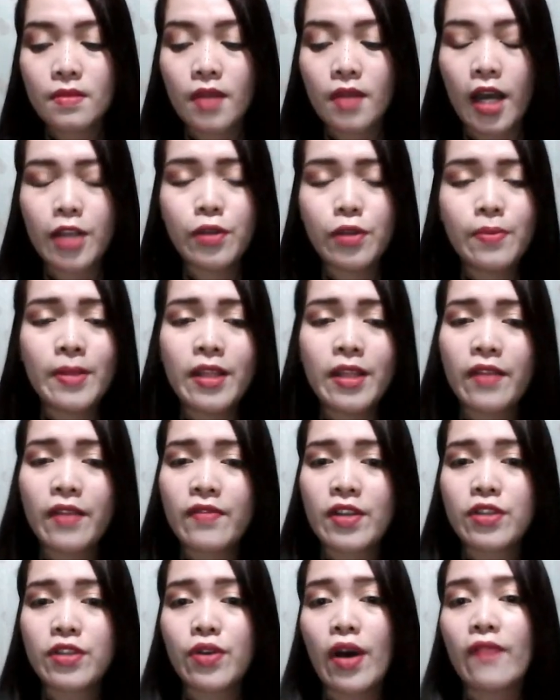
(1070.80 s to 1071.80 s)
I do believe
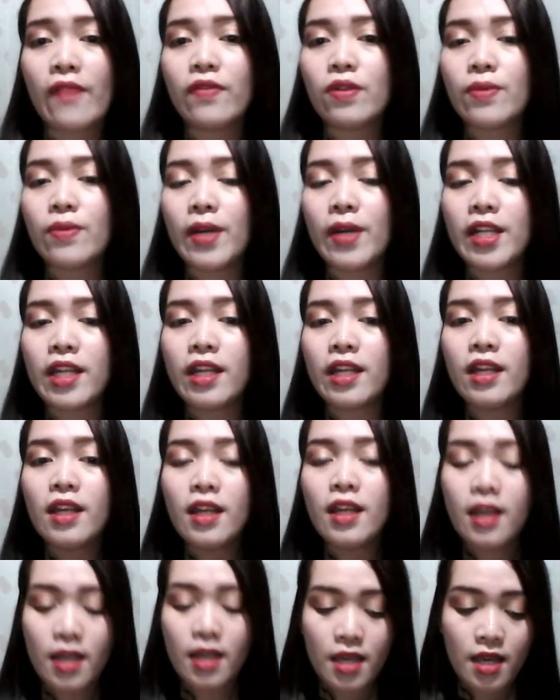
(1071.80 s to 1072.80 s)
that you have already
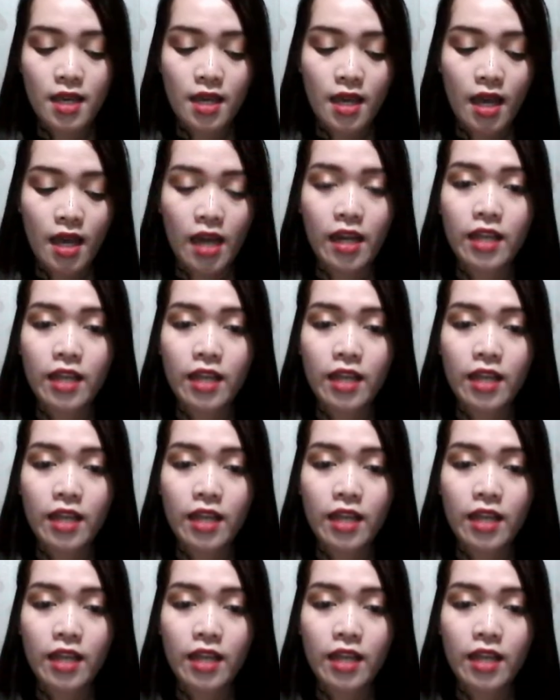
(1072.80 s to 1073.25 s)
an